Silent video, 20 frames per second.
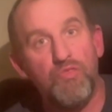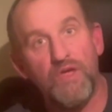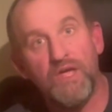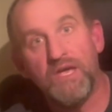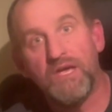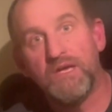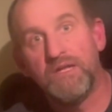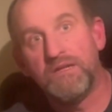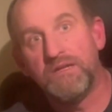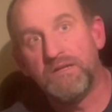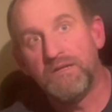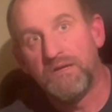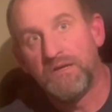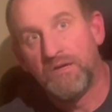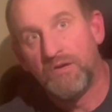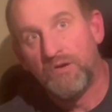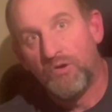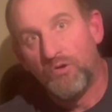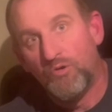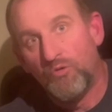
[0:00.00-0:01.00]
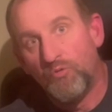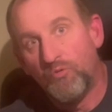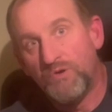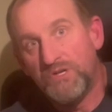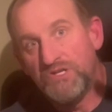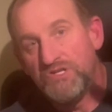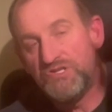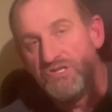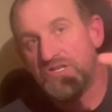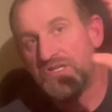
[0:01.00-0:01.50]
And then
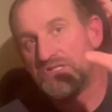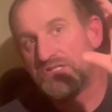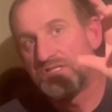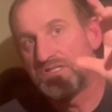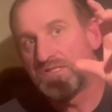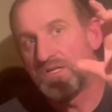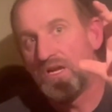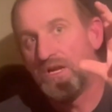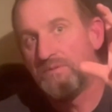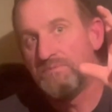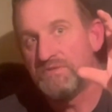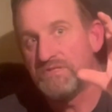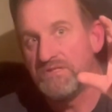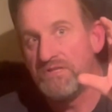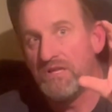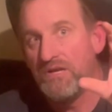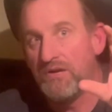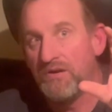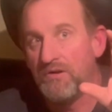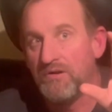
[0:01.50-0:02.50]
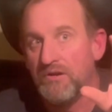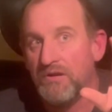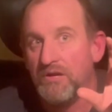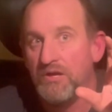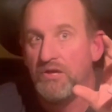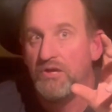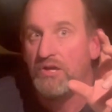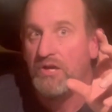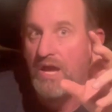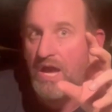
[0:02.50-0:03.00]
when Jesus comes
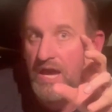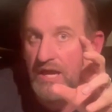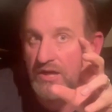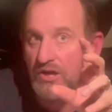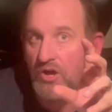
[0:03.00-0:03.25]
there